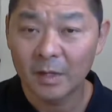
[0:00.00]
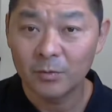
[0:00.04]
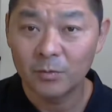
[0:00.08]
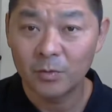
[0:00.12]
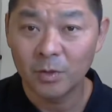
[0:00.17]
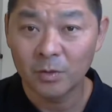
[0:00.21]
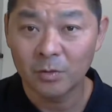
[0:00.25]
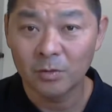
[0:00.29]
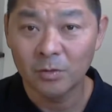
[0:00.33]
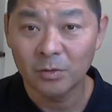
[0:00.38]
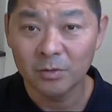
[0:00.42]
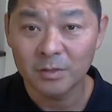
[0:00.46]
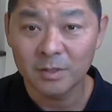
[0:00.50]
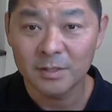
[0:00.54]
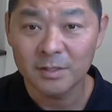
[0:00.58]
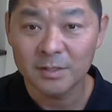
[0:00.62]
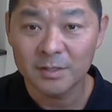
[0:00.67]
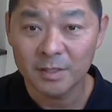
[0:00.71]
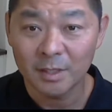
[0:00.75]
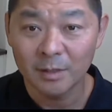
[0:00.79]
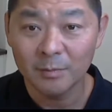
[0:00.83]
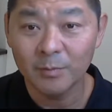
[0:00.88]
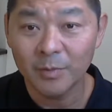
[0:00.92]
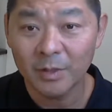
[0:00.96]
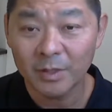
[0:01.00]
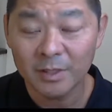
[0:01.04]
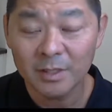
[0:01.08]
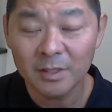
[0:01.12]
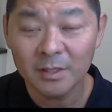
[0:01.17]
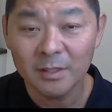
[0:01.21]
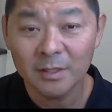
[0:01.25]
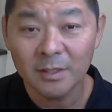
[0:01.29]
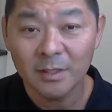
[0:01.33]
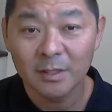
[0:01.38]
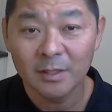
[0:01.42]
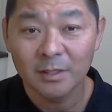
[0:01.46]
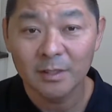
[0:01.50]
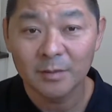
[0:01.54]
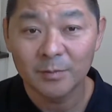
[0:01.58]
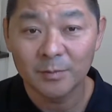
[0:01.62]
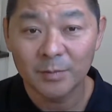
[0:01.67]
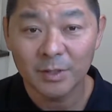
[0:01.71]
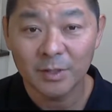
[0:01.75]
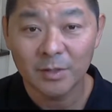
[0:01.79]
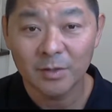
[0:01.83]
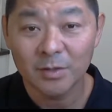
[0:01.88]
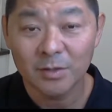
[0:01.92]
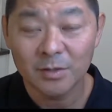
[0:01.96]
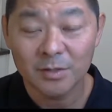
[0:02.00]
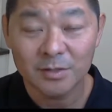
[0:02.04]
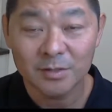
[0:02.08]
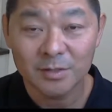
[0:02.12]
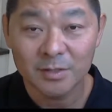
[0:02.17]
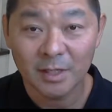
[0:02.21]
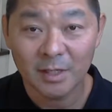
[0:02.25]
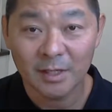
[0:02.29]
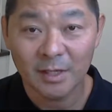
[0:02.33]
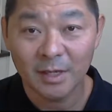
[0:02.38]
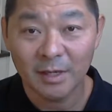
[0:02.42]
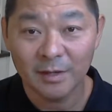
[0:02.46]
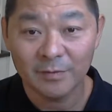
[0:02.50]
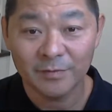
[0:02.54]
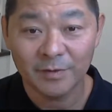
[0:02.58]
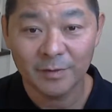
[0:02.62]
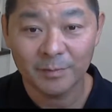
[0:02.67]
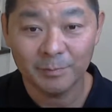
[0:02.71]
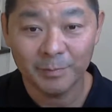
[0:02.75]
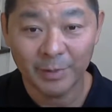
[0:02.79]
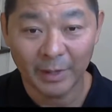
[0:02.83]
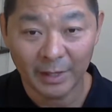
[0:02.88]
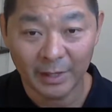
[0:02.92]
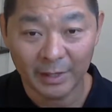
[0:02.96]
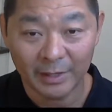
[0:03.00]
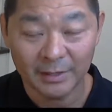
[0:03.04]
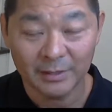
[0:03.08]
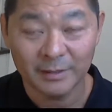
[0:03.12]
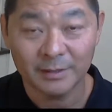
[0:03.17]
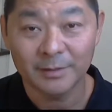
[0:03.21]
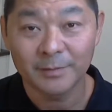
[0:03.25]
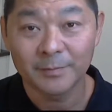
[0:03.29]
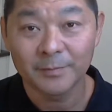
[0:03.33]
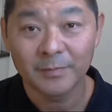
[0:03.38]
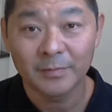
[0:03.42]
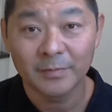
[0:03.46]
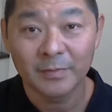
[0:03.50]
recruiting somebody because they have a pain,